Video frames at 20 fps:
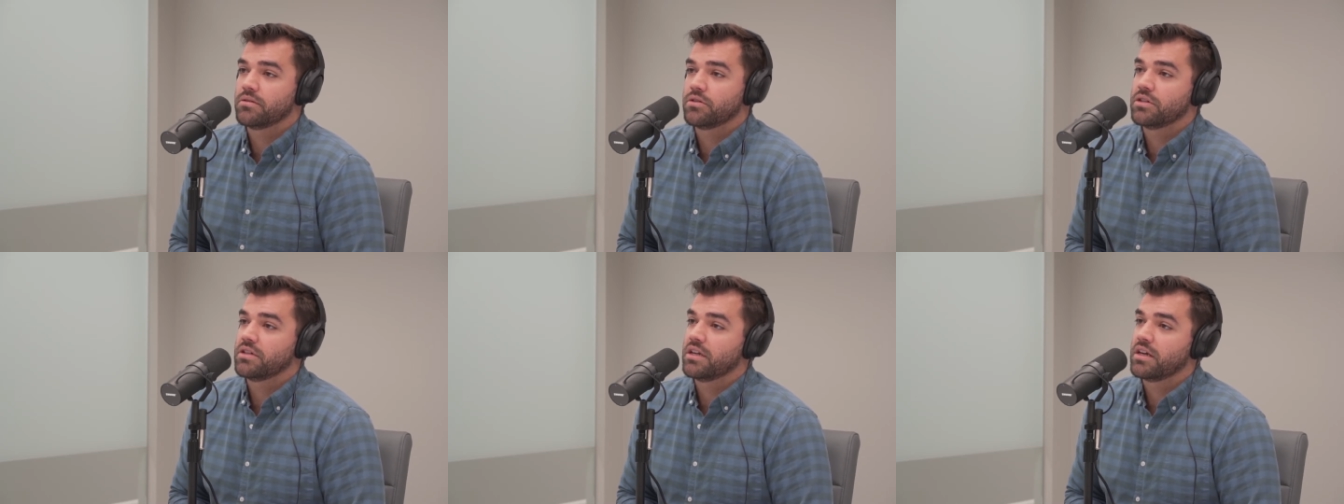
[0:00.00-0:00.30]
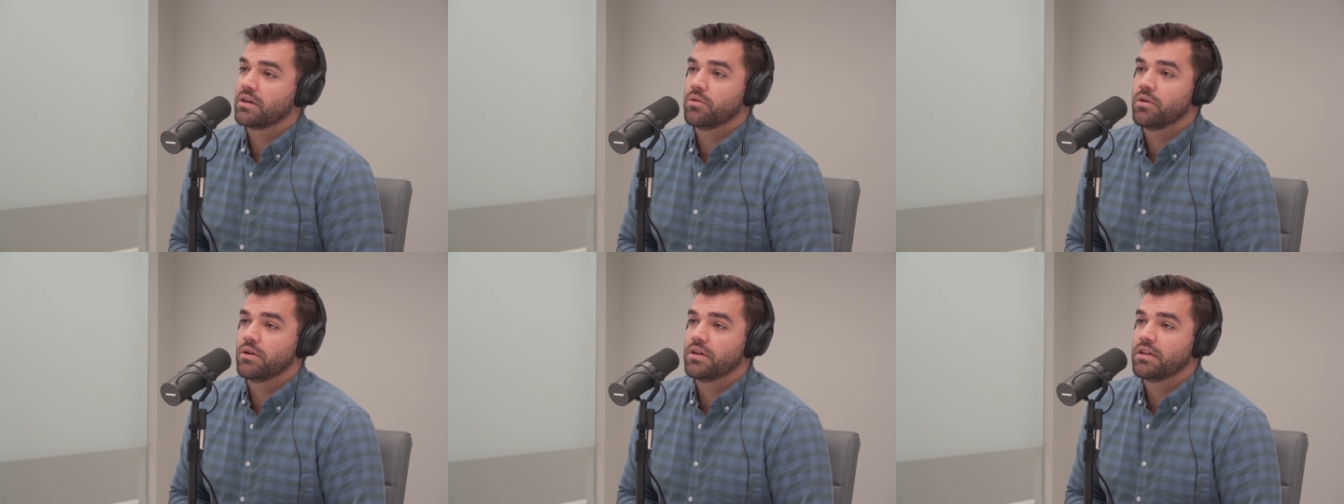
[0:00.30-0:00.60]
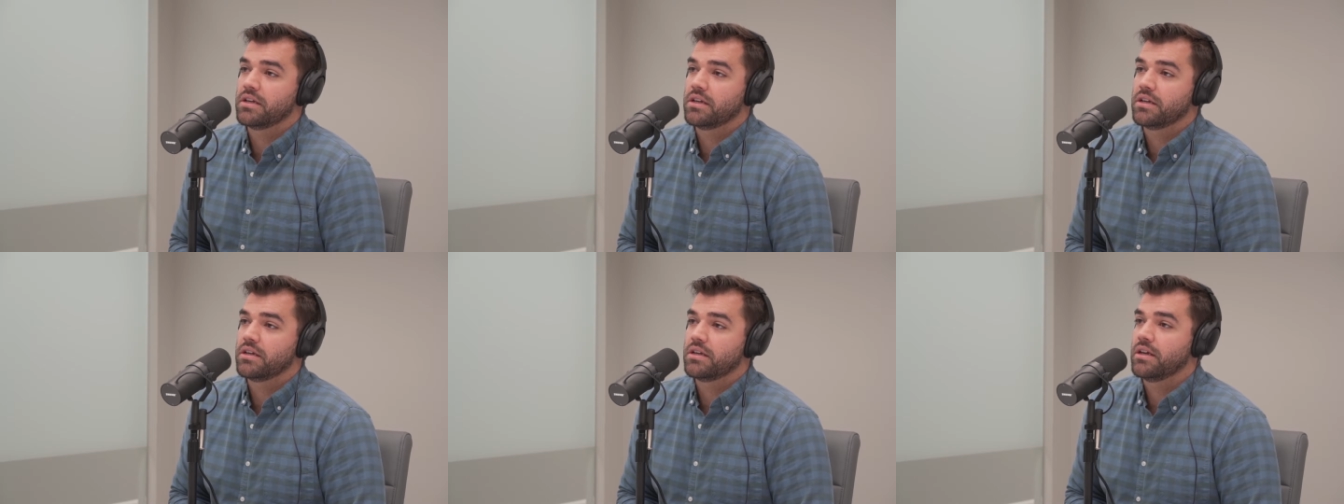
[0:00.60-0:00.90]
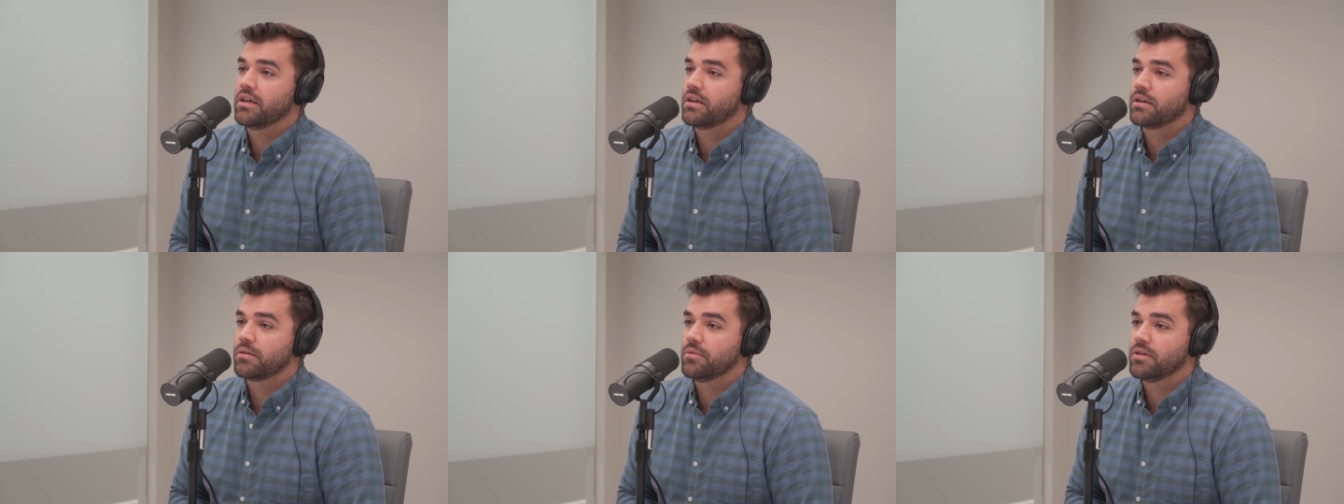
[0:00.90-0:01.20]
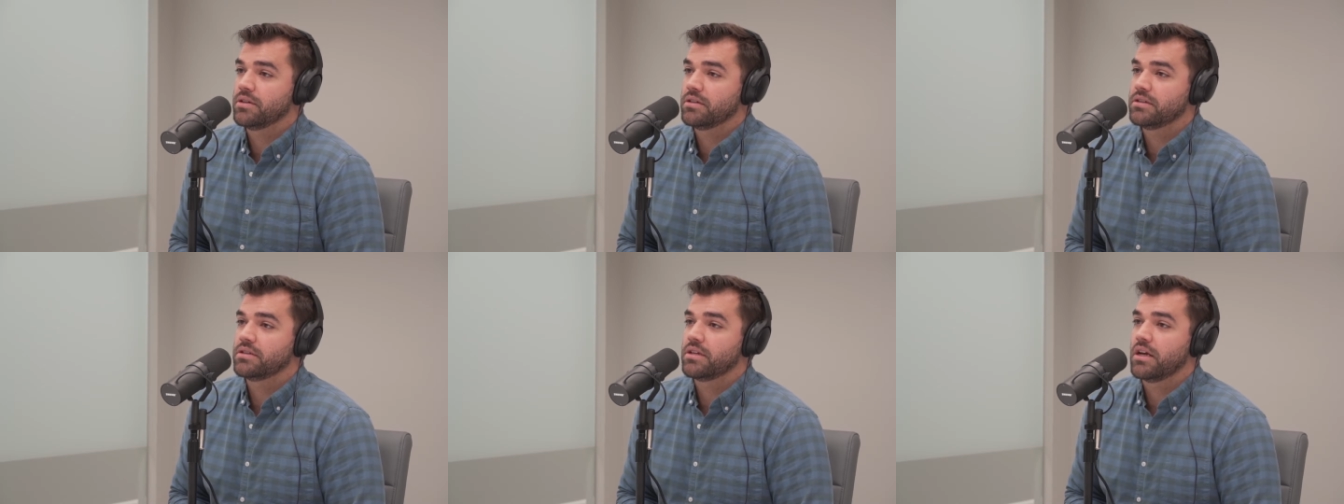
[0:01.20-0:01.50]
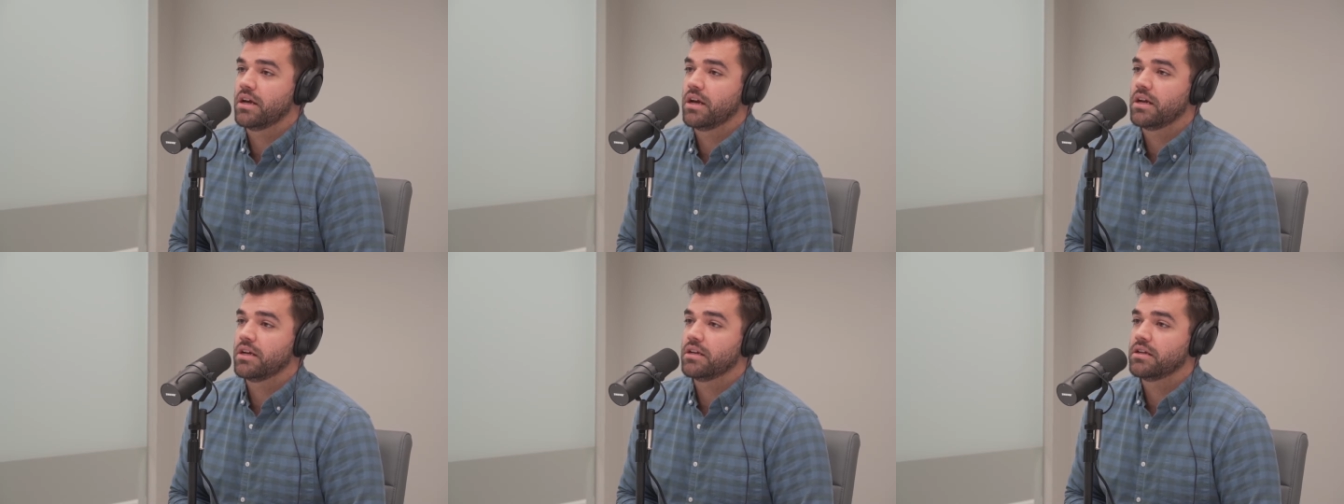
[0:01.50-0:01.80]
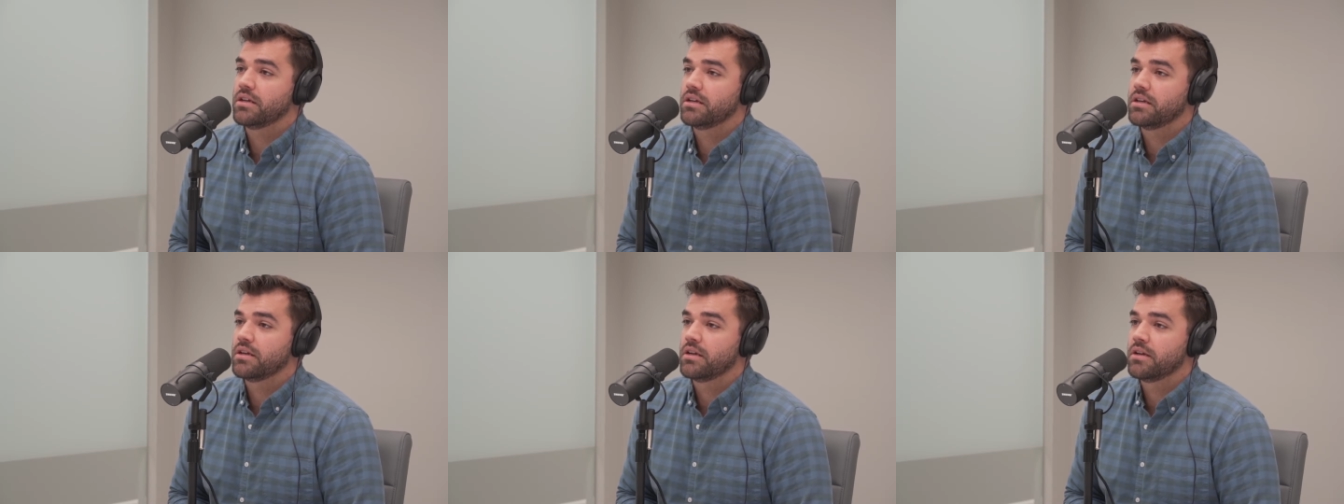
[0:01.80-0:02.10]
She's like, well, he can't come in to sign.